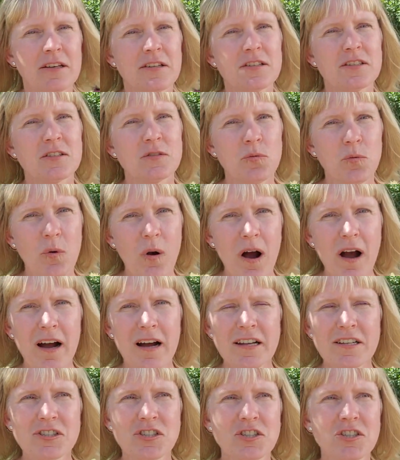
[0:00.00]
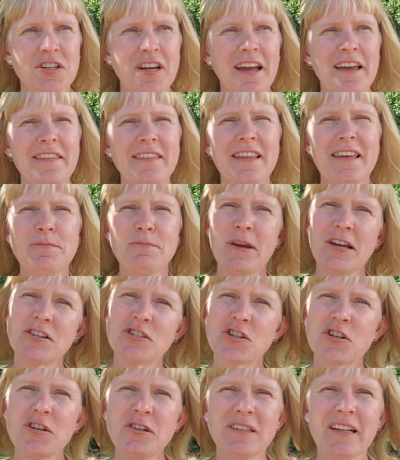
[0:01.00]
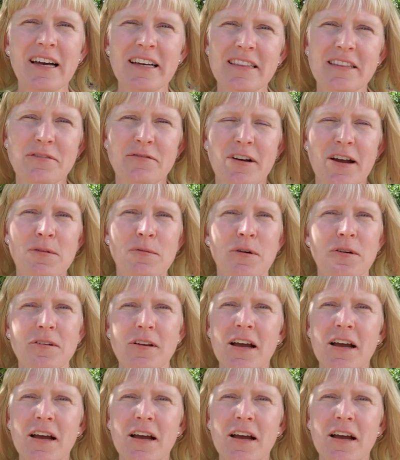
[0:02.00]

swatch and then make sure you like the fiber.